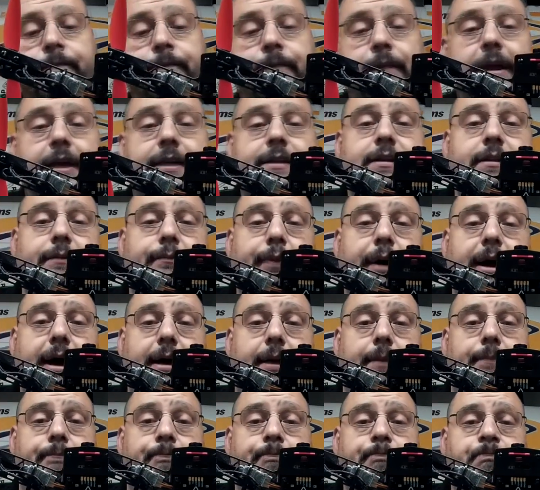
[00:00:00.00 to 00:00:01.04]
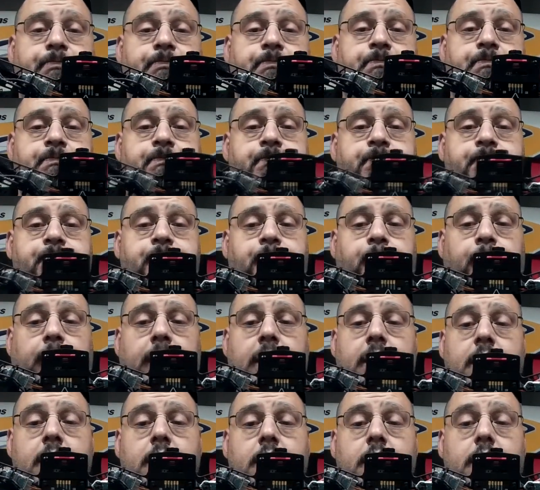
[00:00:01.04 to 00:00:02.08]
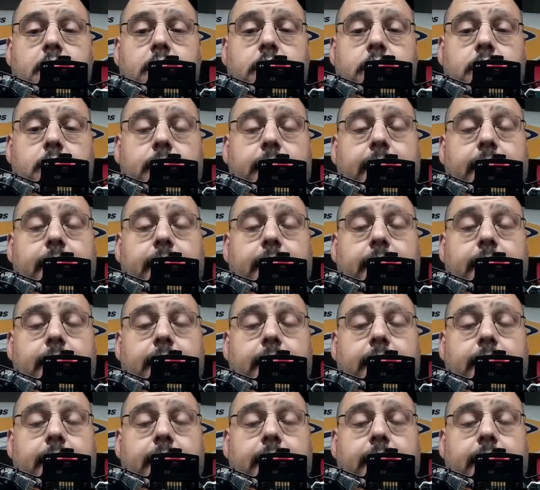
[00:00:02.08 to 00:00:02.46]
That's the bottom. You